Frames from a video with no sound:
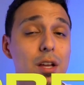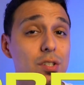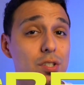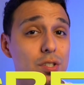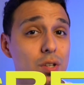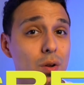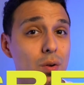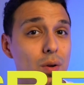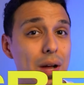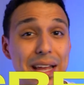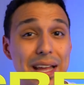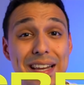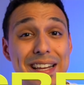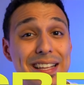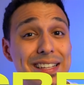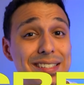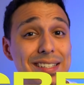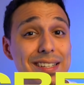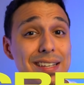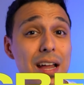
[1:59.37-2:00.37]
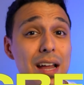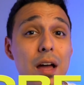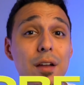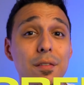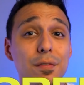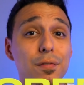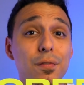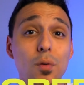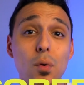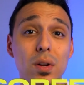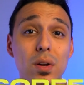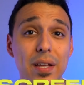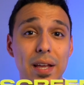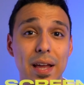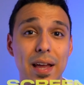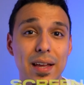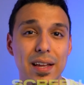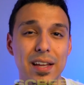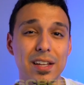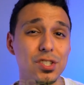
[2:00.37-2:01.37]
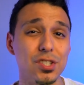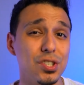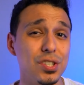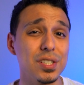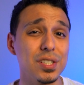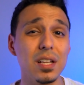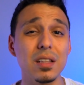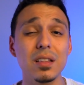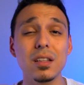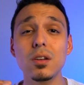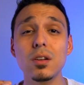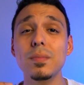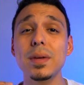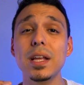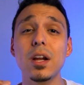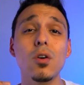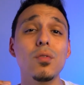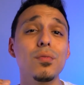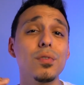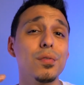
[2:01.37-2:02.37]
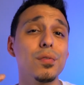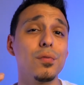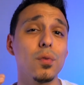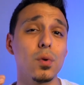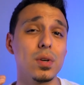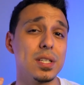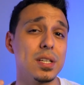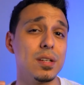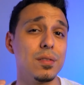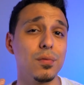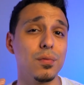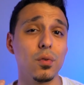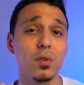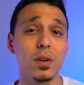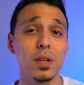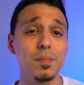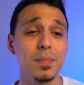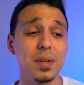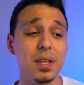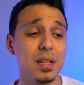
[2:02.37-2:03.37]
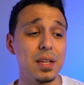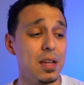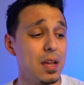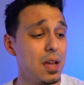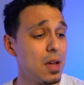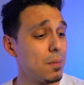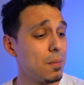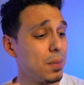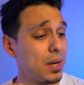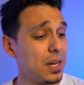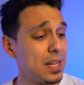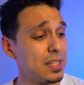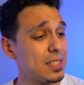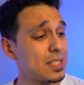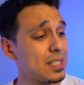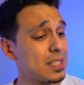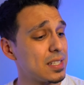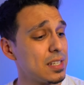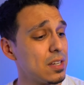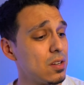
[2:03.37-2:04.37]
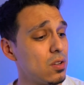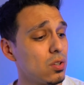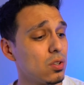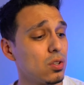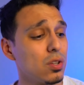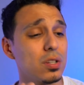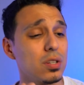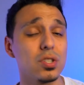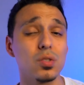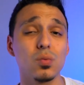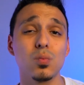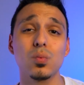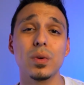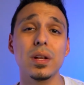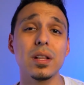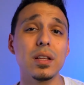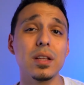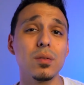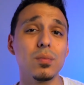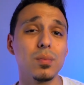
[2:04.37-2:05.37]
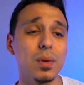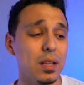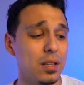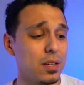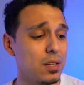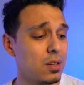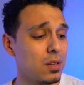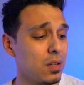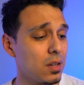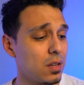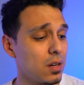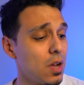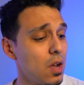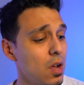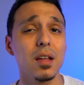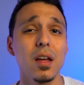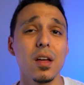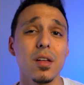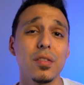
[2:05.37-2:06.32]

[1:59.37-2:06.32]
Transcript: So it is not 4K, it's a little bit over 1440p, but it still looks really, really good.